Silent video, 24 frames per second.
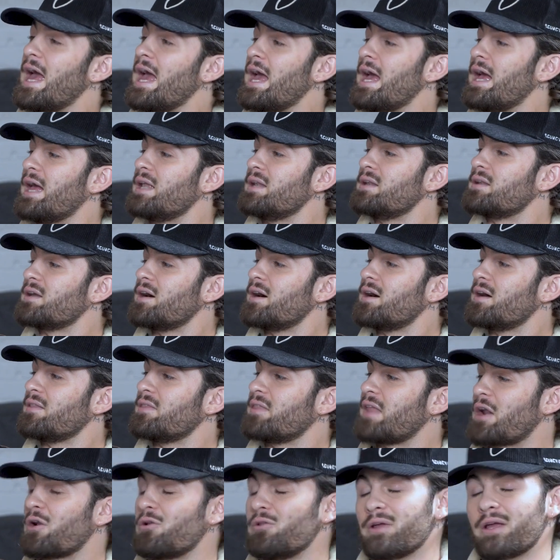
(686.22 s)
And
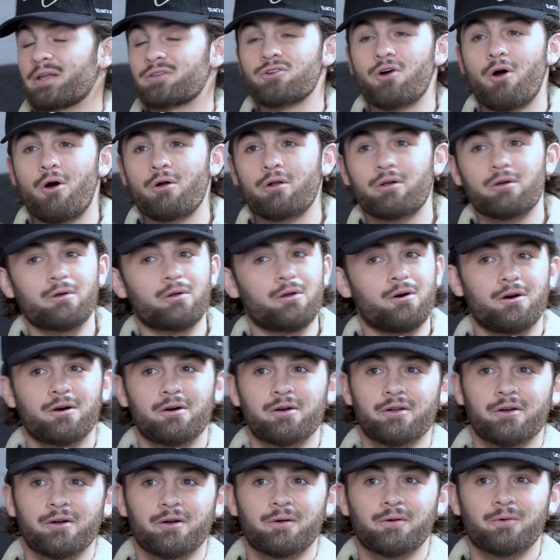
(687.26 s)
that only gets harder and
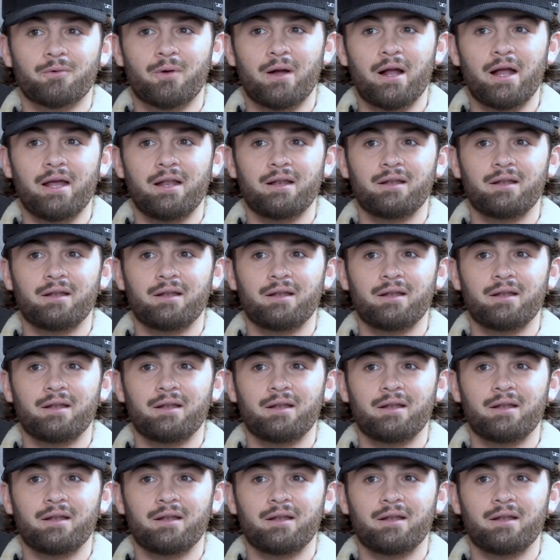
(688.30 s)
harder, right?